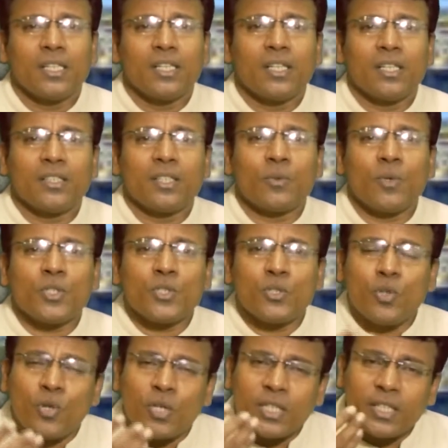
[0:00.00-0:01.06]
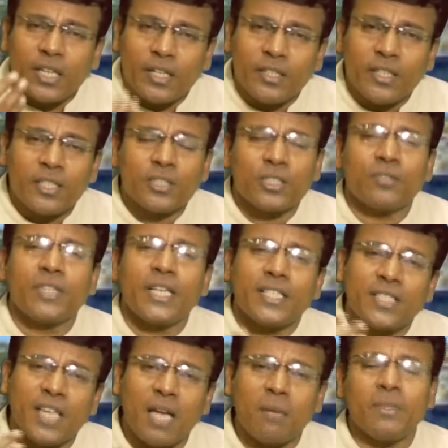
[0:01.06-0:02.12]
There was no conduct of
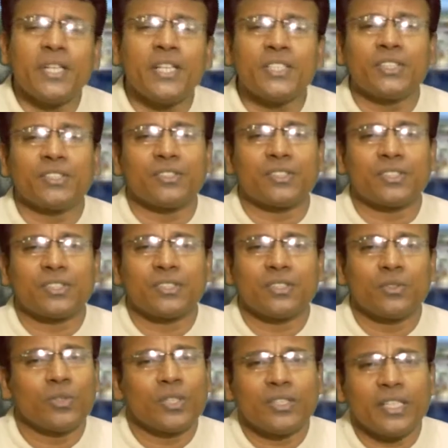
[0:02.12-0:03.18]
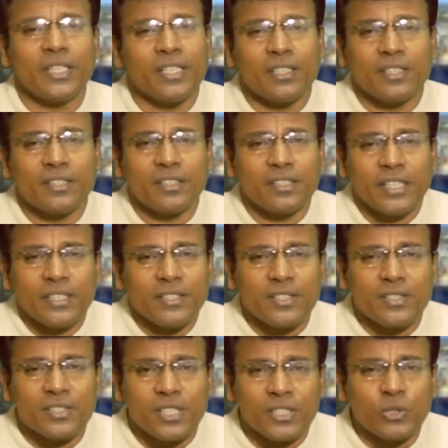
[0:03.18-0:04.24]
examinations during the
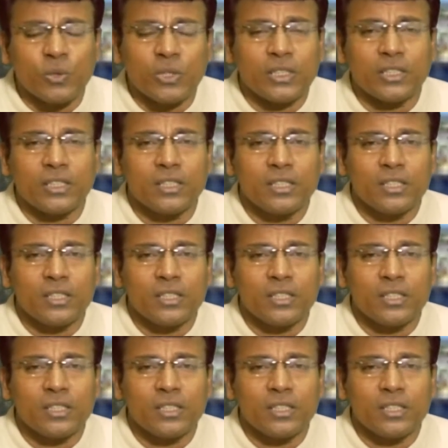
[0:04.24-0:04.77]
18th century.